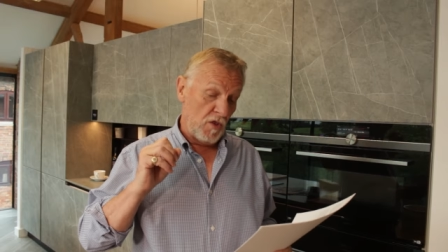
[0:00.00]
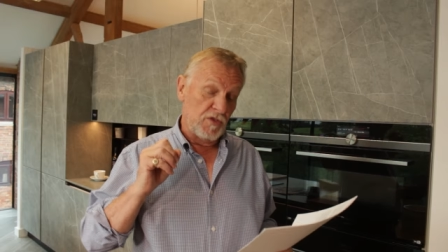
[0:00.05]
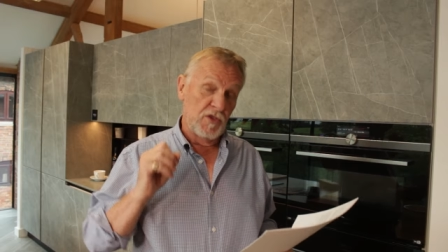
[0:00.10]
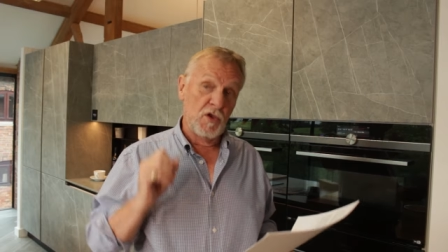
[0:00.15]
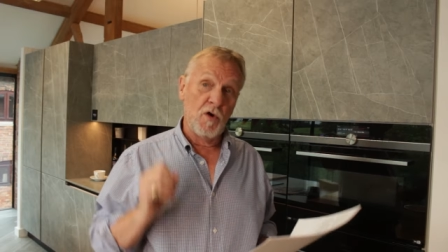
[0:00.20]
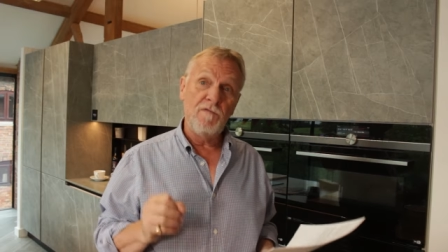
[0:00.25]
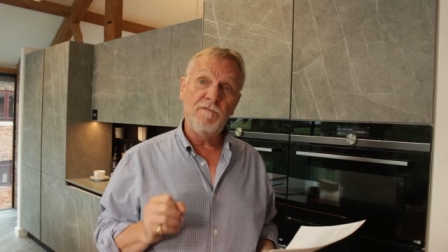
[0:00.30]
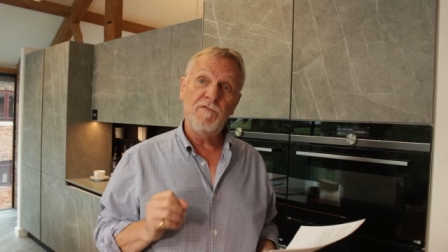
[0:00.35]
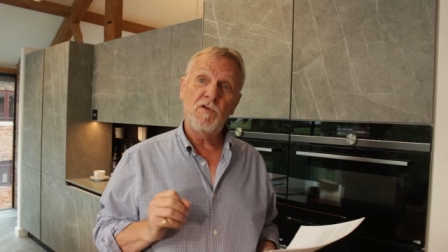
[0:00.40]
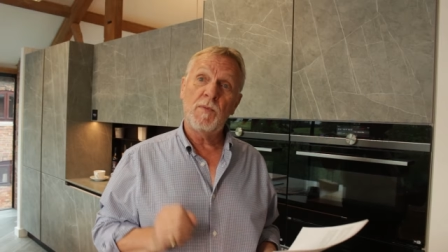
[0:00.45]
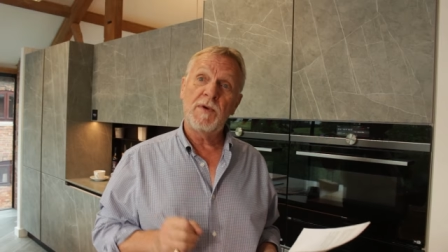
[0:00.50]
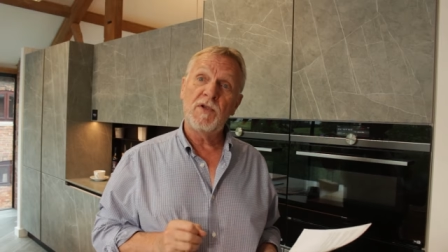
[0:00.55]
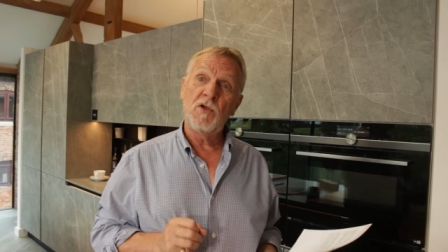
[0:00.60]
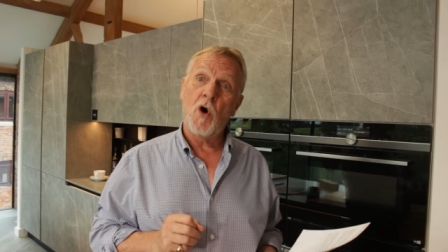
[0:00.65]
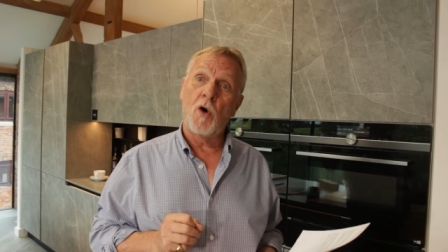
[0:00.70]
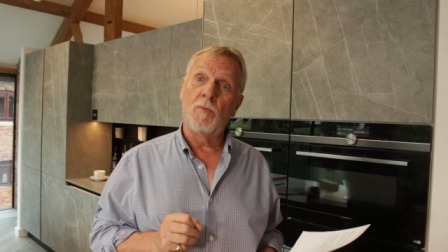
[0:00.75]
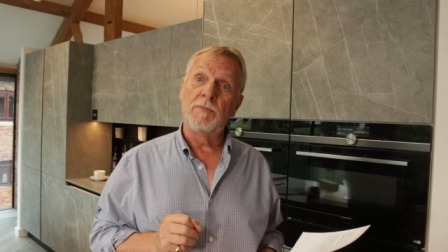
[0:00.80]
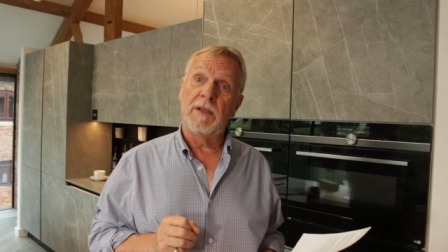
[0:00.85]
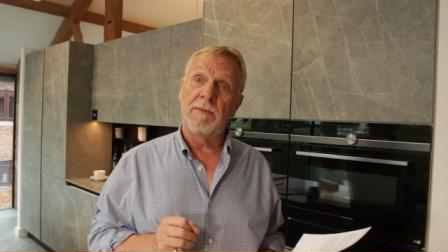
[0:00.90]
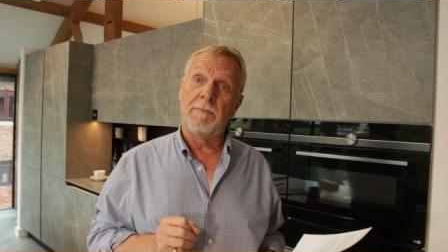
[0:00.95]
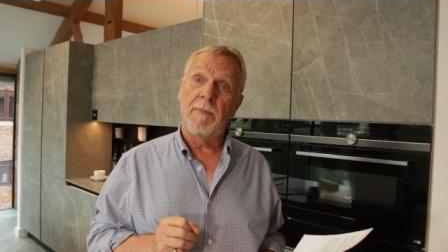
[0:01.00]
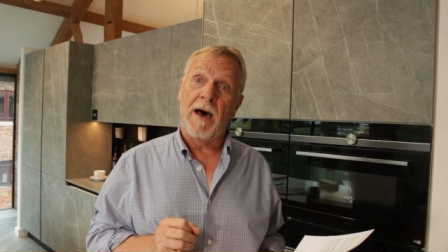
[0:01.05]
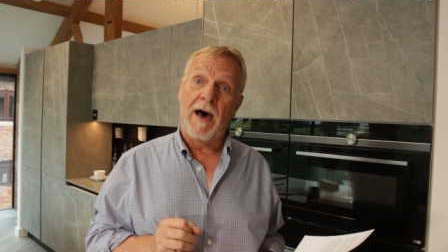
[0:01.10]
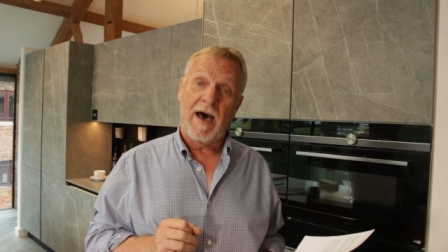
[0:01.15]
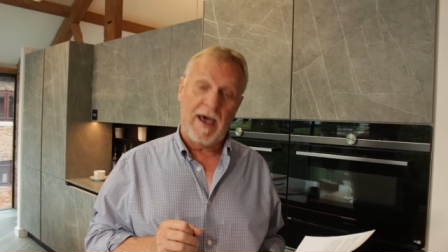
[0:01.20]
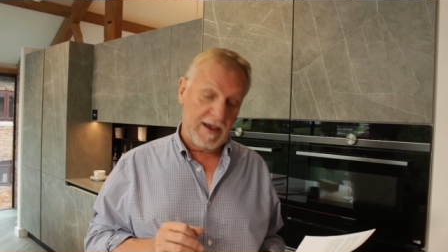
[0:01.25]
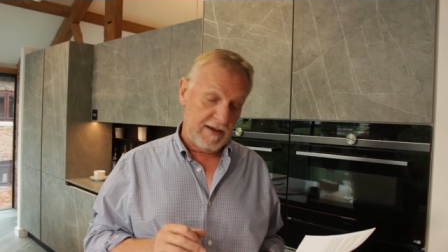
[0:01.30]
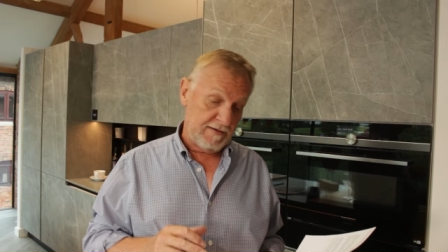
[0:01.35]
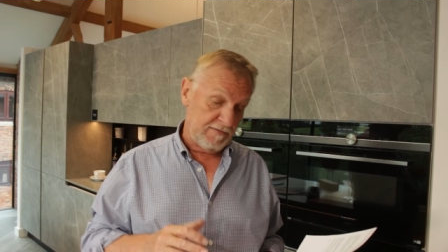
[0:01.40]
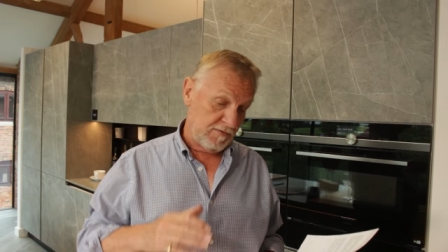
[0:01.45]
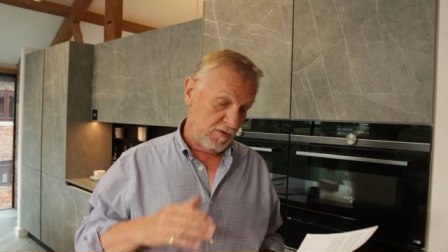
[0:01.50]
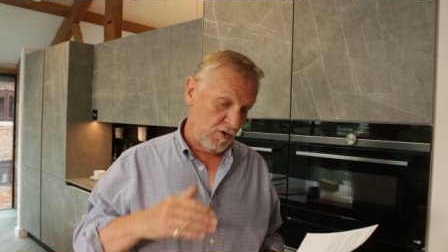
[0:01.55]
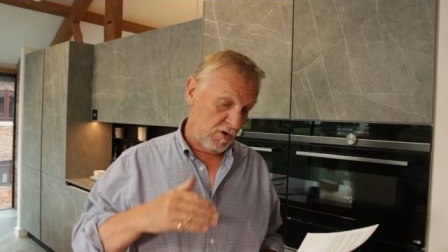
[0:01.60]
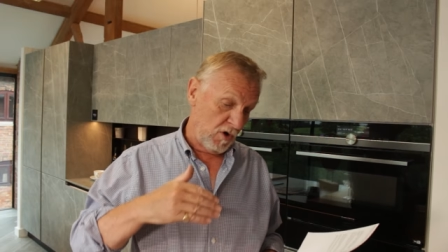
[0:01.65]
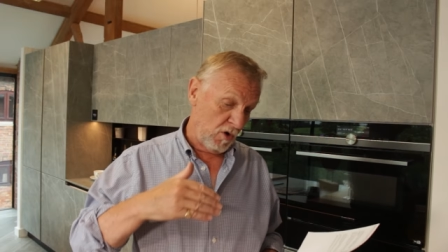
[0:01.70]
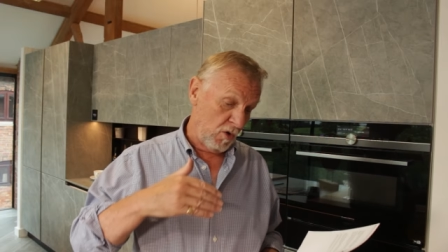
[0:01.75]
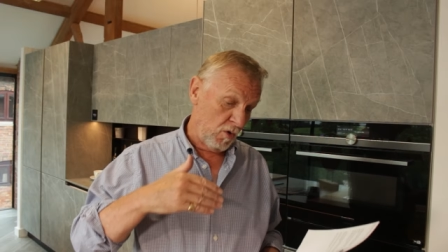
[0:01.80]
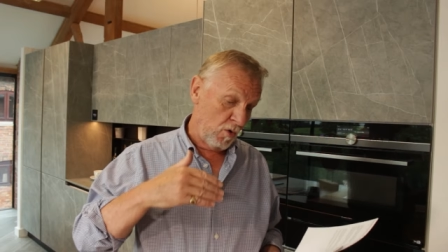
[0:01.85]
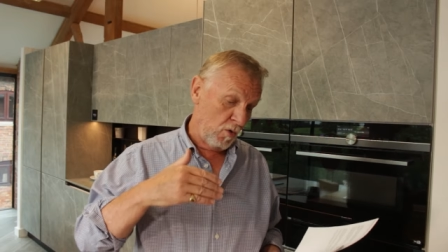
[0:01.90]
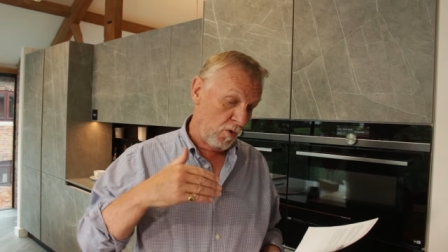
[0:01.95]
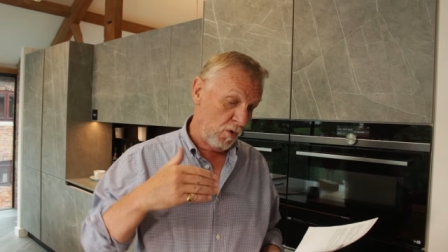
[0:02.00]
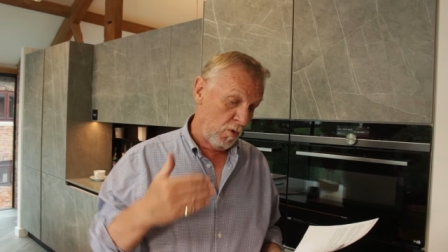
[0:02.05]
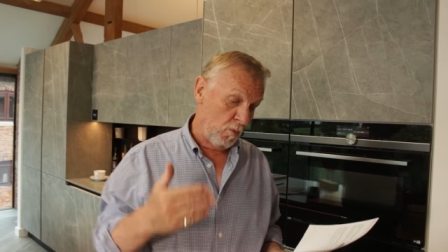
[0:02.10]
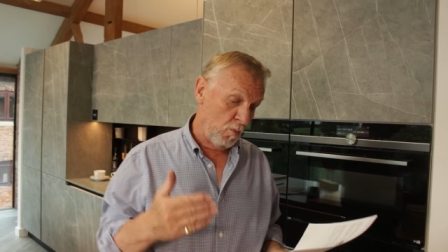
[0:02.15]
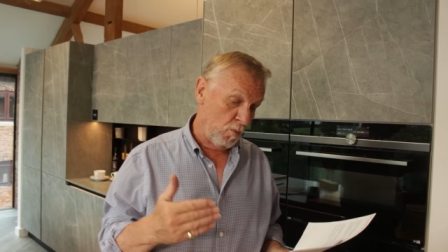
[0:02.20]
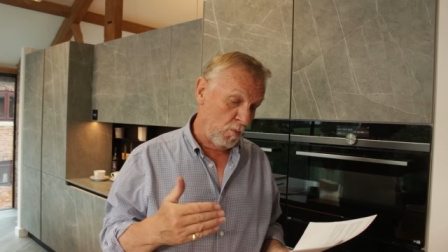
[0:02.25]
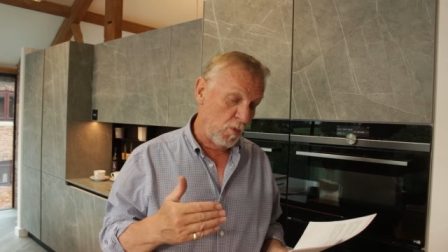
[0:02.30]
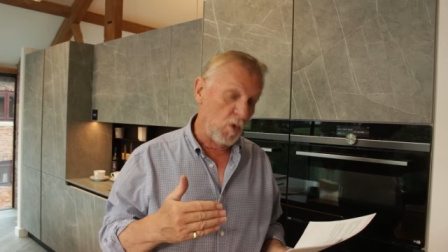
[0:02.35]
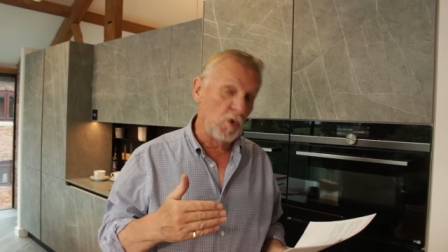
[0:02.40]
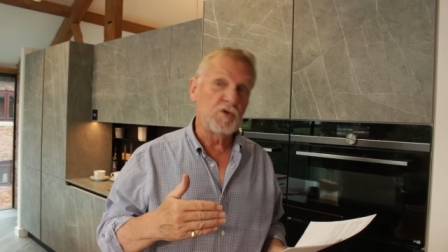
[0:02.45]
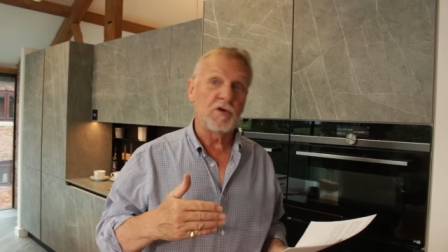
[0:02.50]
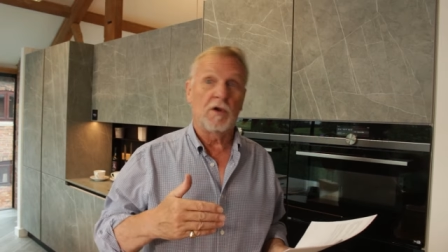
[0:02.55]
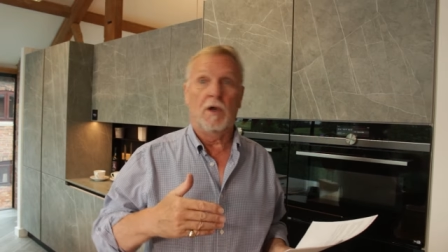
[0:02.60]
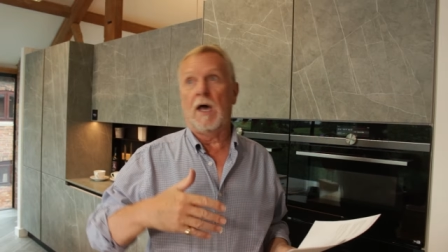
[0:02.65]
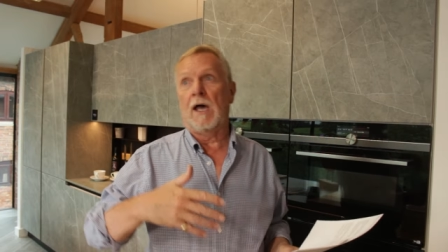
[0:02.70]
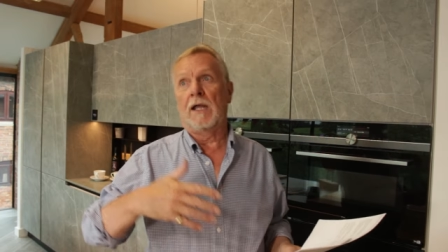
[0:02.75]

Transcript: the oven that we normally buy would,